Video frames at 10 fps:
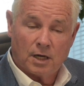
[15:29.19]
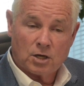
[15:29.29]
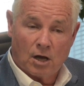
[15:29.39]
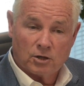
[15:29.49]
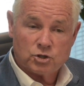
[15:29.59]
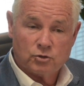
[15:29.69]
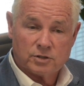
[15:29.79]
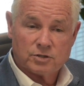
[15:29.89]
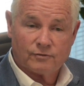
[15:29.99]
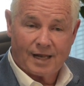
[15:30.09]
college
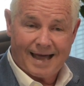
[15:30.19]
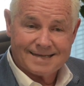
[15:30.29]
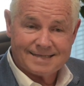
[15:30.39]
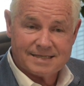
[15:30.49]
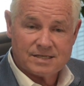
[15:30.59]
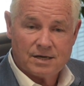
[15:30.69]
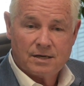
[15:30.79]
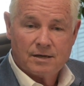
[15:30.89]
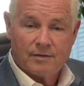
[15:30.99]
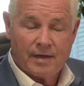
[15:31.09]
units of classes.
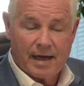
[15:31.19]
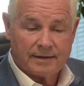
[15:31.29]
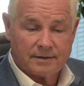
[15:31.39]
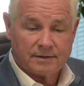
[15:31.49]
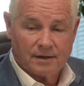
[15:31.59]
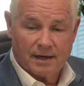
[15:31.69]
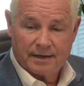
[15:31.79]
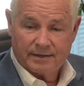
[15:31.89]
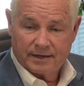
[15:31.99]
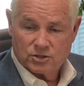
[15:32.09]
That
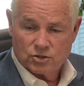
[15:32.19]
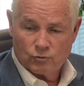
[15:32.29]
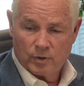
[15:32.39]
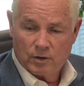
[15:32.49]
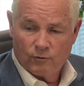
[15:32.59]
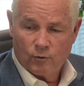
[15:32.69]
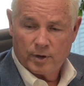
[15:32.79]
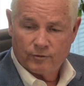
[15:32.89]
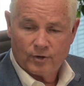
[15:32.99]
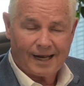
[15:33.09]
I think it's 3 or
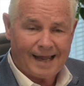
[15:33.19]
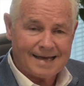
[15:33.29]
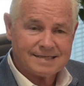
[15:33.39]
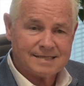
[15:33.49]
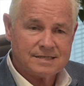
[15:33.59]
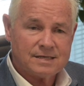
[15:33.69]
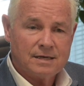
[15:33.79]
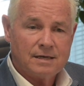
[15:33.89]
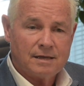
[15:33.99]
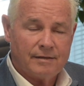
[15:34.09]
4 different classes
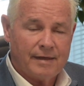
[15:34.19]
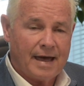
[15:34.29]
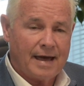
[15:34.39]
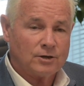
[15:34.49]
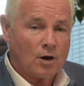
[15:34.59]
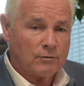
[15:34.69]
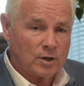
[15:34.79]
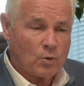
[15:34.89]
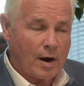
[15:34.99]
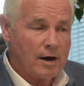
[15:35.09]
that are
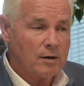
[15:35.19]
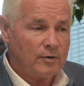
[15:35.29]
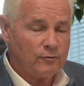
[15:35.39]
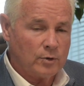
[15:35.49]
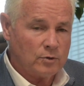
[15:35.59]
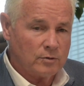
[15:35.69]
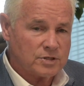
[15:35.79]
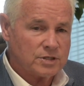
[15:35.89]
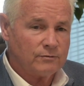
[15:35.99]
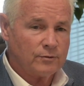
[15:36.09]
required before you can
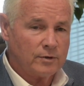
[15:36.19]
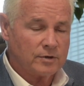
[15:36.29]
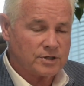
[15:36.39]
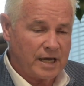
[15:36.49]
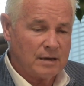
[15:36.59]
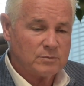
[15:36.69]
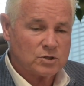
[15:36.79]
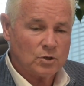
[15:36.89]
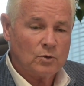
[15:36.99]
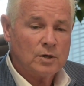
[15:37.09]
sit for your exam.
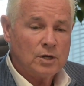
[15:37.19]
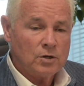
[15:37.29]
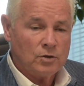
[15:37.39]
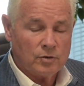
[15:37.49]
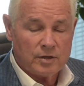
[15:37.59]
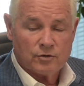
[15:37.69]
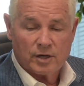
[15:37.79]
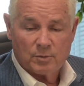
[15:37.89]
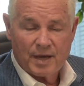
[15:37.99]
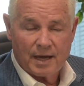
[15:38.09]
So you're either
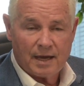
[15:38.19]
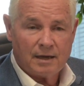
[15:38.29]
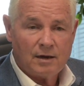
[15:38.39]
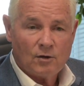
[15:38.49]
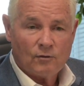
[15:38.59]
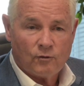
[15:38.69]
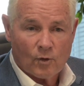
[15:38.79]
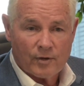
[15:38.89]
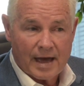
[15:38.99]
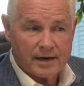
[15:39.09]
going to pay
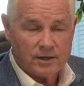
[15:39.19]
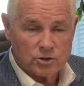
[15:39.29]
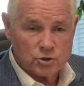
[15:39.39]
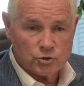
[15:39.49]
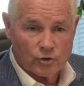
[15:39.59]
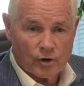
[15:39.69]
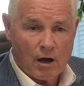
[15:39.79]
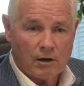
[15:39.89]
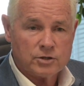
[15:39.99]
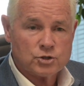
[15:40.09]
for that in a junior
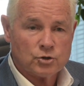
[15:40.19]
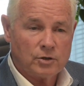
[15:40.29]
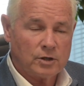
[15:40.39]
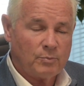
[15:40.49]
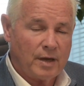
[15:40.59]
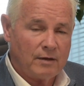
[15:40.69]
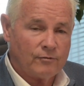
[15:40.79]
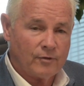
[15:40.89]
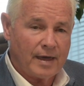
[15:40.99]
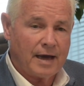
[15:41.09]
college, or you're going to pay
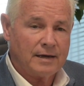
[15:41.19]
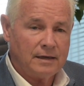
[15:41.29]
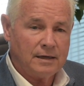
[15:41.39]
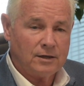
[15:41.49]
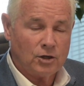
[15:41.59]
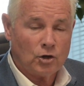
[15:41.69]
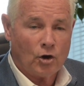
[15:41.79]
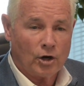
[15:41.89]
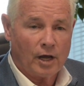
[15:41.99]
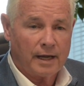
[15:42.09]
for that in an
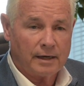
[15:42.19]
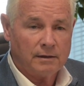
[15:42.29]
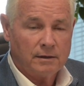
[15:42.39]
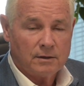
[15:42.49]
online